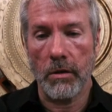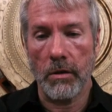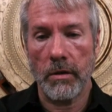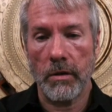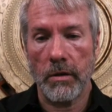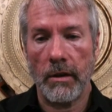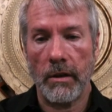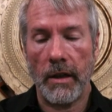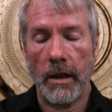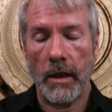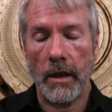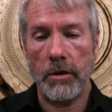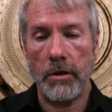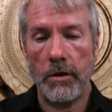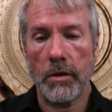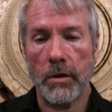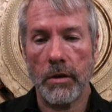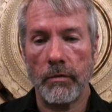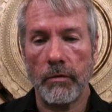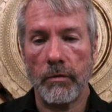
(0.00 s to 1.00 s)
Now, how do you
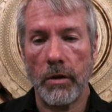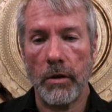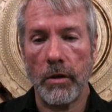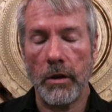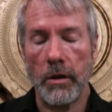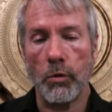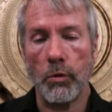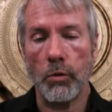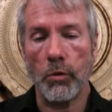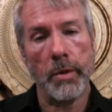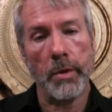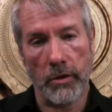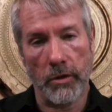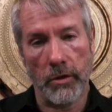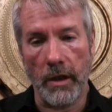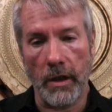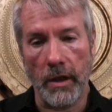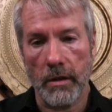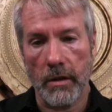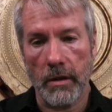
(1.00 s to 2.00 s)
convert it into a building?